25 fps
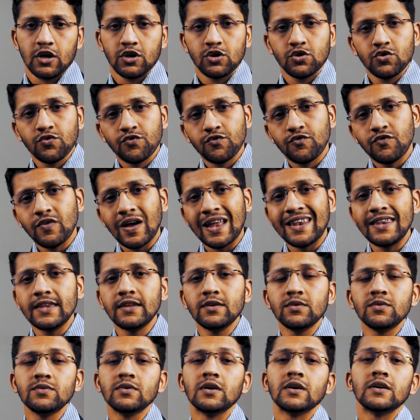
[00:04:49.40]
you
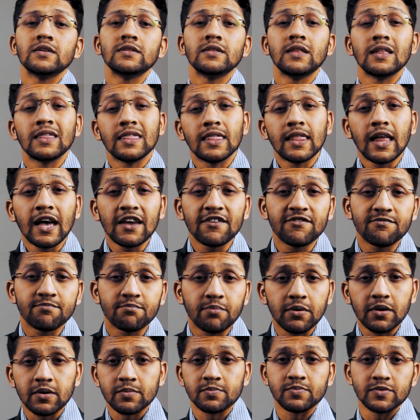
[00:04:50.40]
value the life
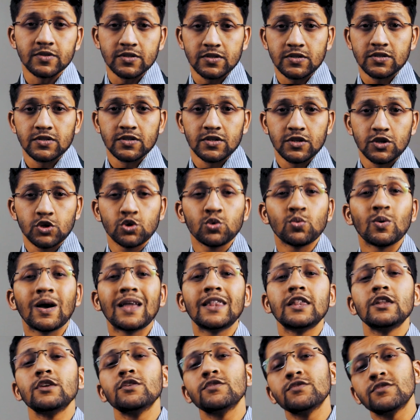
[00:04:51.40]
purpose, you
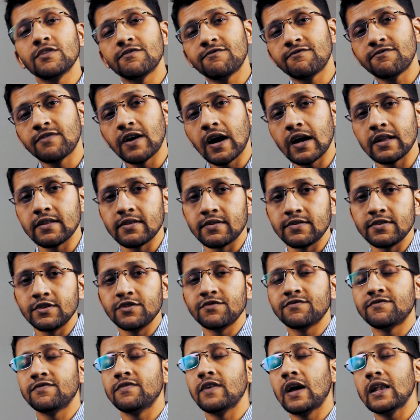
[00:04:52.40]
value the father, you
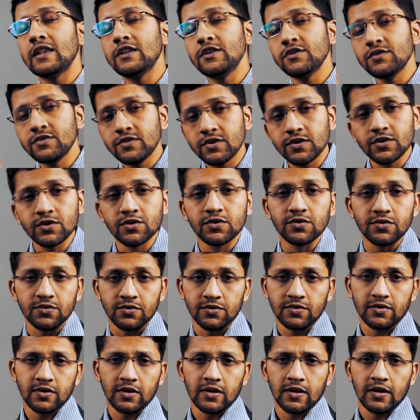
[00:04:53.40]
value guru,